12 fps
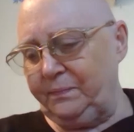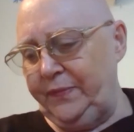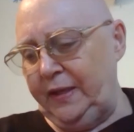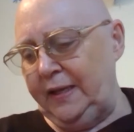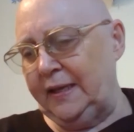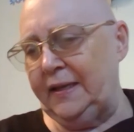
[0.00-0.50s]

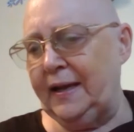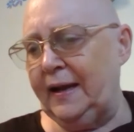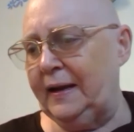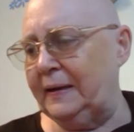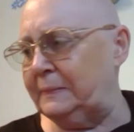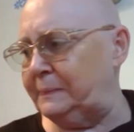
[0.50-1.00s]
in,
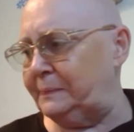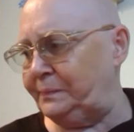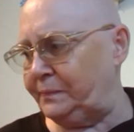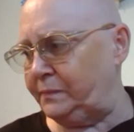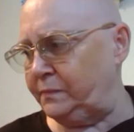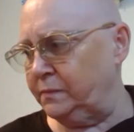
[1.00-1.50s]

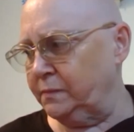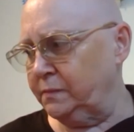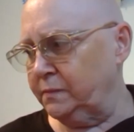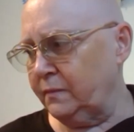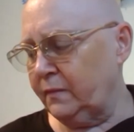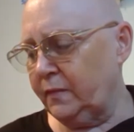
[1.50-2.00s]
um,
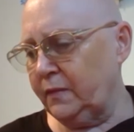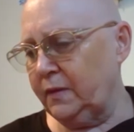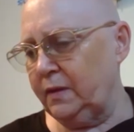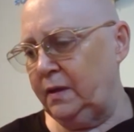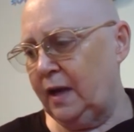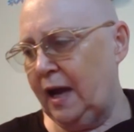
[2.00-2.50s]

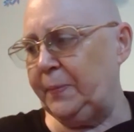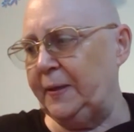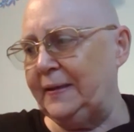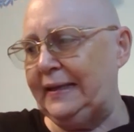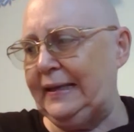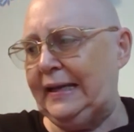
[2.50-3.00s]
up
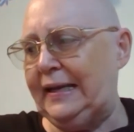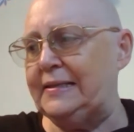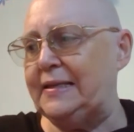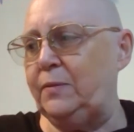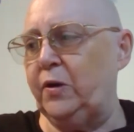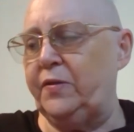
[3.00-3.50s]
in
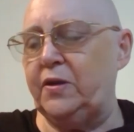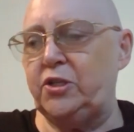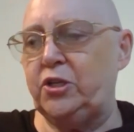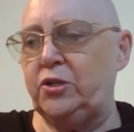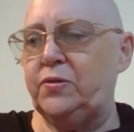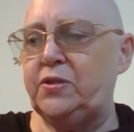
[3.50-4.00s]
Kandy where the
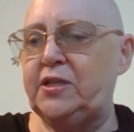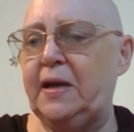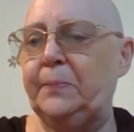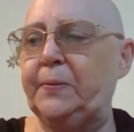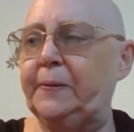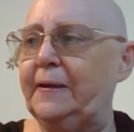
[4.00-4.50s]
Tooth
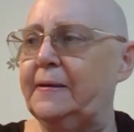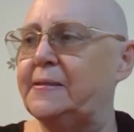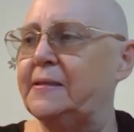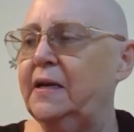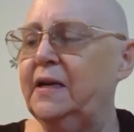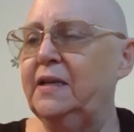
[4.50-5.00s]
Temple is,
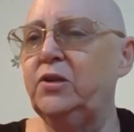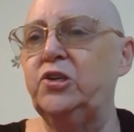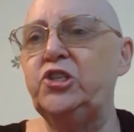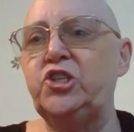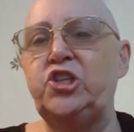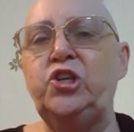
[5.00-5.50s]

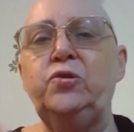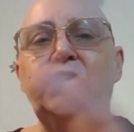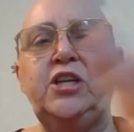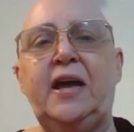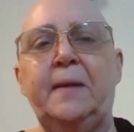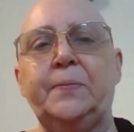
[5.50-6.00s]
there's two
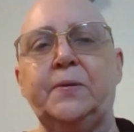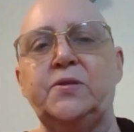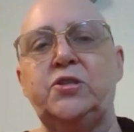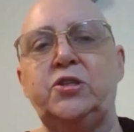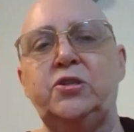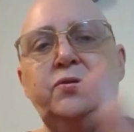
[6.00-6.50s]

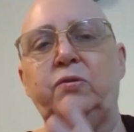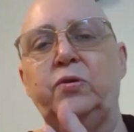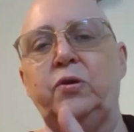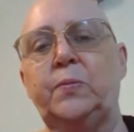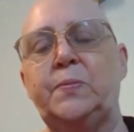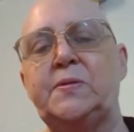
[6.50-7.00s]
temples, two
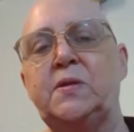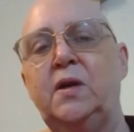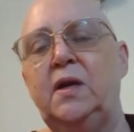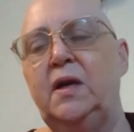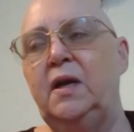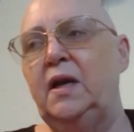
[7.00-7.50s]
groups.
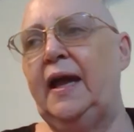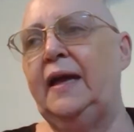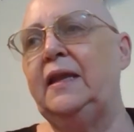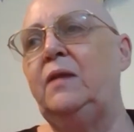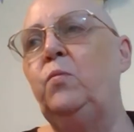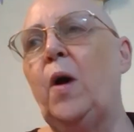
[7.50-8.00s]

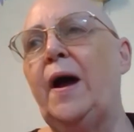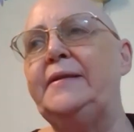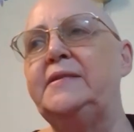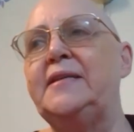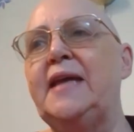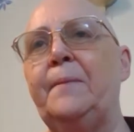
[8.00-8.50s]
And in
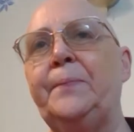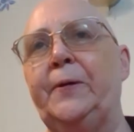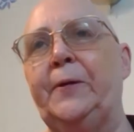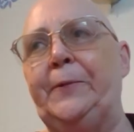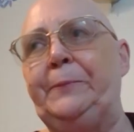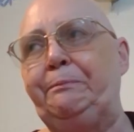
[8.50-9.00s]
one
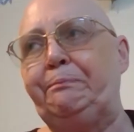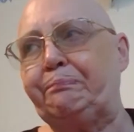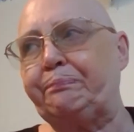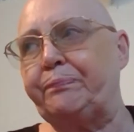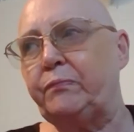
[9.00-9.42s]
temple,